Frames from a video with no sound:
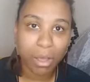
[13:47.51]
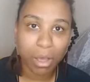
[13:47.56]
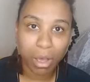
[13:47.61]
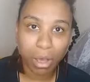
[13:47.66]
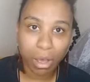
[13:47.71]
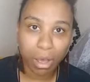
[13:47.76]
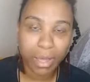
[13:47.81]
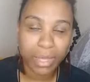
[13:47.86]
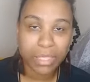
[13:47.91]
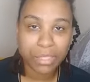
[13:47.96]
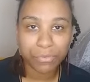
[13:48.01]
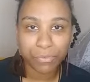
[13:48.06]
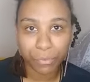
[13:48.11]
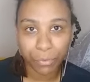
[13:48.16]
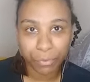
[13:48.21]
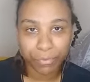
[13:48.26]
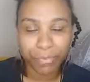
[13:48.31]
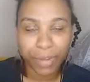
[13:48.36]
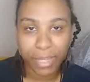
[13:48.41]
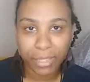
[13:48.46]
R is for
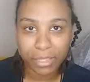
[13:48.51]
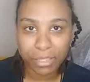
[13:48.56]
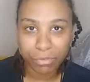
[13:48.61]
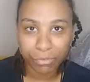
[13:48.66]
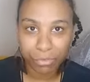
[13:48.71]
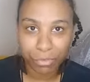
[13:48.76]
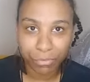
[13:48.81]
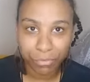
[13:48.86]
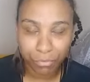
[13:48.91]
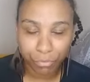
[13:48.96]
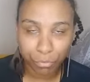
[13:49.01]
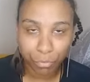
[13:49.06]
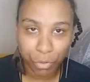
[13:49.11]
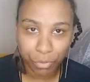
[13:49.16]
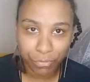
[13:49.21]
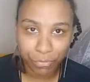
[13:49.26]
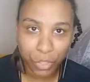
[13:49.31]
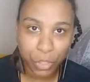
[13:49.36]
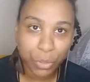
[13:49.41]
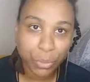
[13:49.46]
reflect and
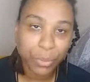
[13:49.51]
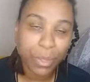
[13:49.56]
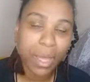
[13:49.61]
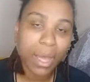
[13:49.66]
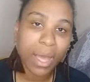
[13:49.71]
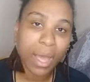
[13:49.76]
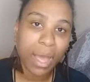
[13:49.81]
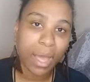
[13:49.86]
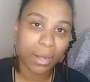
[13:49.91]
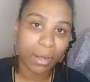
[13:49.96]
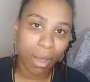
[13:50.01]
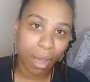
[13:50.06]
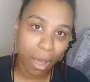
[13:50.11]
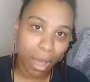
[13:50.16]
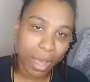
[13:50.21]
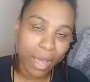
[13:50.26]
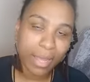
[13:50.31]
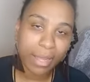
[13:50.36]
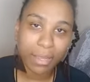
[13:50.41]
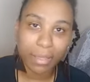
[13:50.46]
review, and
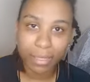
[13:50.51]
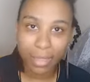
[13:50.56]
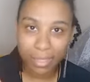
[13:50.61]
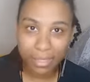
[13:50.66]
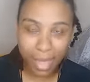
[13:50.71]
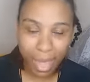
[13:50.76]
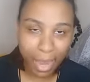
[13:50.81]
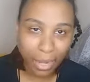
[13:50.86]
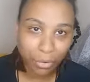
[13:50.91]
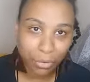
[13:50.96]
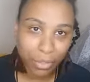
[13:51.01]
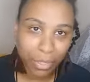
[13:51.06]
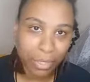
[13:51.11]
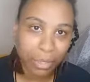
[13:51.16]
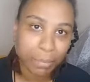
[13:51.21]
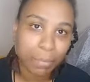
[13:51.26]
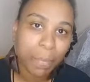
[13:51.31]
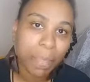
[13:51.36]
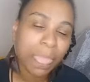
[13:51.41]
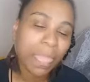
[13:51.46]
I in this
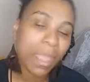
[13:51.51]
acronym